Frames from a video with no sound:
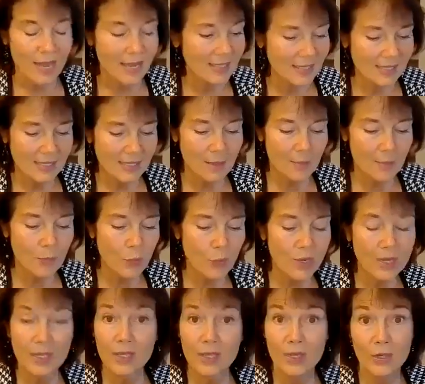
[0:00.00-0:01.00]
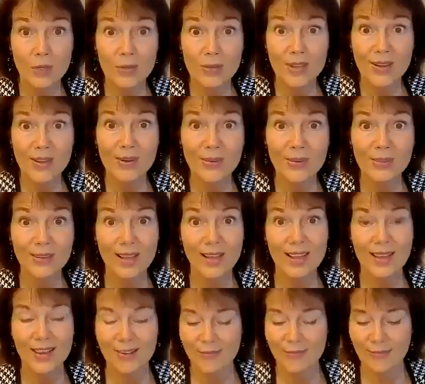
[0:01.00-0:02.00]
at some point in her younger
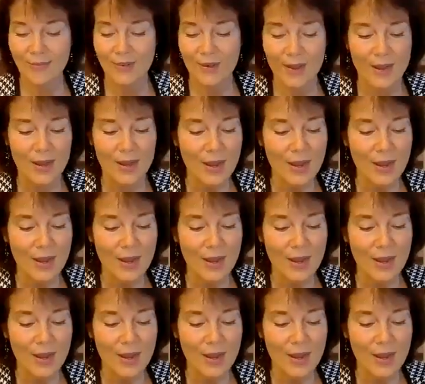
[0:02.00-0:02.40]
life,